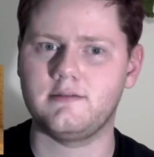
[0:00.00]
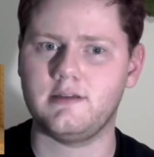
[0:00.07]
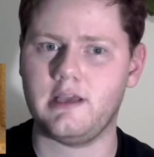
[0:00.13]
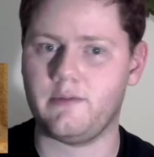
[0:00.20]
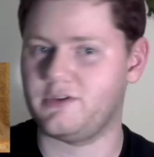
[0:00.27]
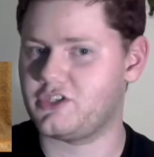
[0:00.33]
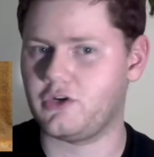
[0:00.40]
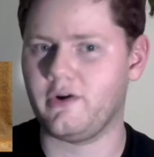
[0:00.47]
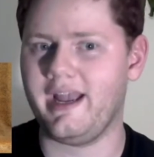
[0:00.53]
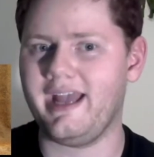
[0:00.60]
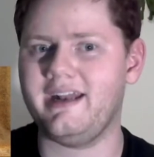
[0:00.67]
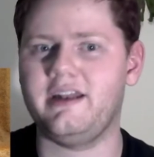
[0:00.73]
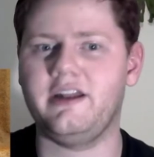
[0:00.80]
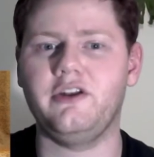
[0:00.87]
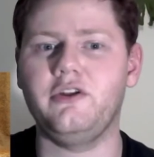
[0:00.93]
It was
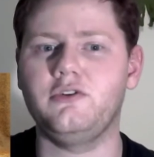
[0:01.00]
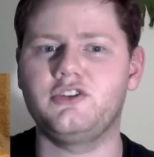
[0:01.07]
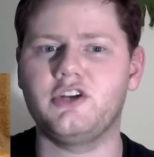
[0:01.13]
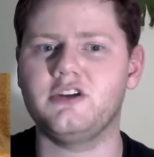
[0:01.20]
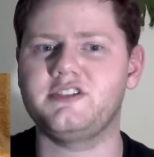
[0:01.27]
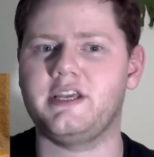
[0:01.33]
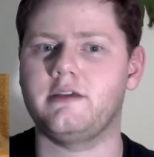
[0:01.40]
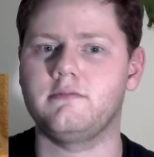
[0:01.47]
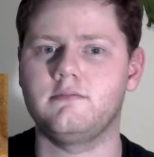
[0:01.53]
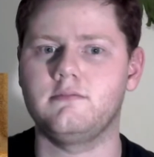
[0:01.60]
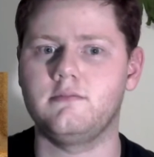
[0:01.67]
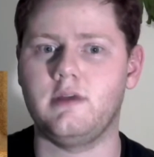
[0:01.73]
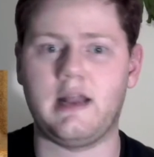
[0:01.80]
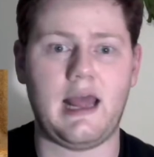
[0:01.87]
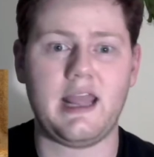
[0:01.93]
created in New Jersey.
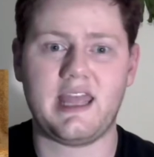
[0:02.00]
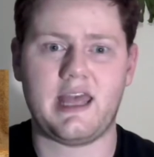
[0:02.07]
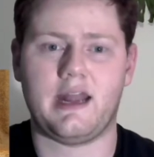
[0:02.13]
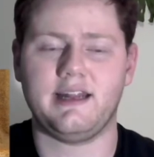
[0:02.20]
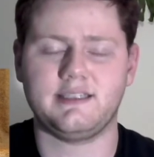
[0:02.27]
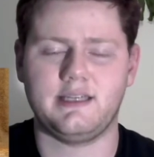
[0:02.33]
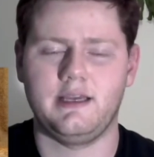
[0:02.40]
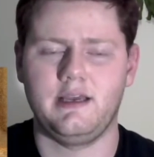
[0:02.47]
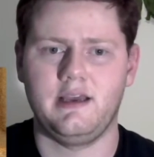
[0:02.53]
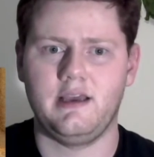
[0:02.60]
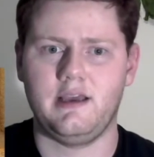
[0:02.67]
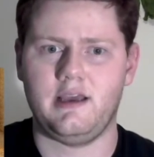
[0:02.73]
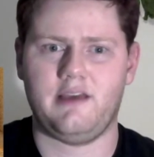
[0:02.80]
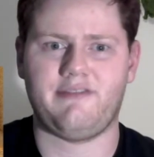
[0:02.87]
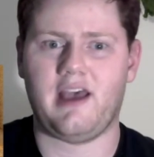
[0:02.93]
And I get it.
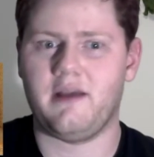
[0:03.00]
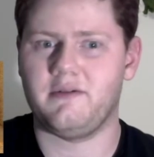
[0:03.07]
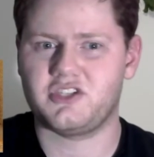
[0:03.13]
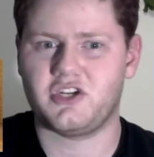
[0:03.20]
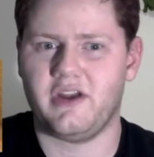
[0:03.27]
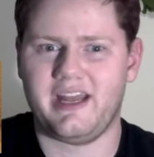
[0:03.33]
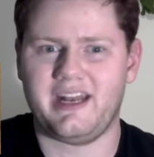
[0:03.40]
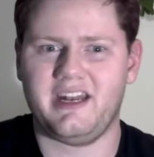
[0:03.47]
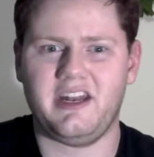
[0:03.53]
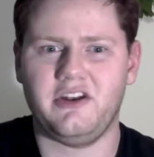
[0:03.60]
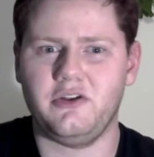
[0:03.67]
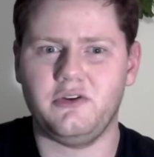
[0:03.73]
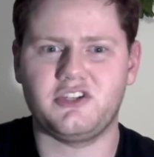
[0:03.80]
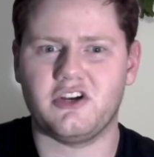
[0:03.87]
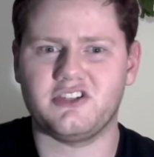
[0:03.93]
If I was created in
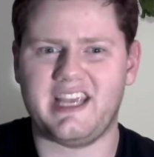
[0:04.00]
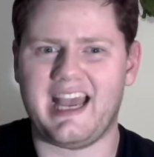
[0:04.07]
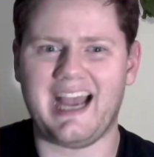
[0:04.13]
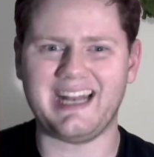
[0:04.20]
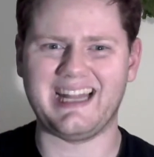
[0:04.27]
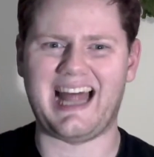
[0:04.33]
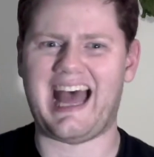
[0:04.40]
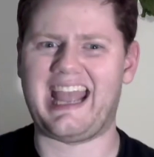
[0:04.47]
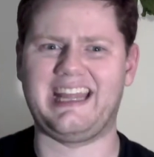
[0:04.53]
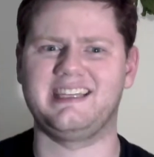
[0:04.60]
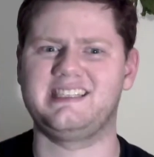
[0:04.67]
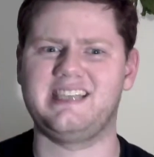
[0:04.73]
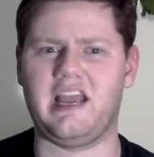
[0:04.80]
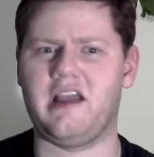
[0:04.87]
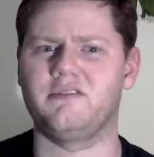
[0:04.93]
New Jersey, I'd lie and
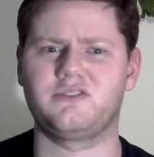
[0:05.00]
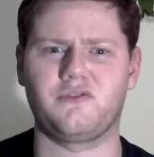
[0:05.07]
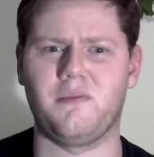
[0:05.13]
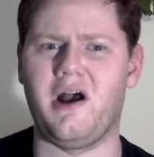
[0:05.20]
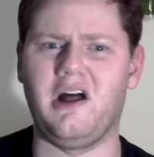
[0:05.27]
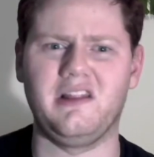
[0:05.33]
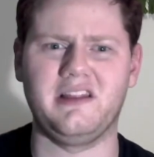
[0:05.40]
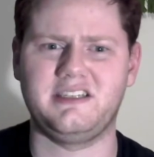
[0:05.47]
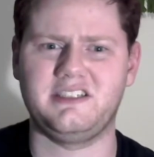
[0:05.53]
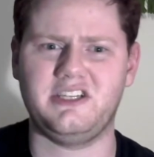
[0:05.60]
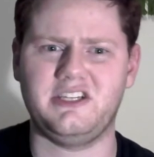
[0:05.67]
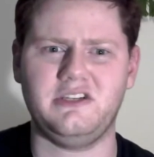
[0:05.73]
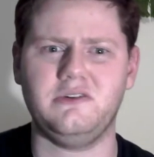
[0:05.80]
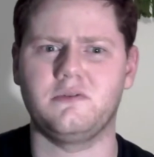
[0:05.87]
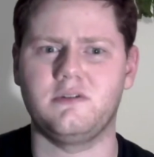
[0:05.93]
say I was from Holland too.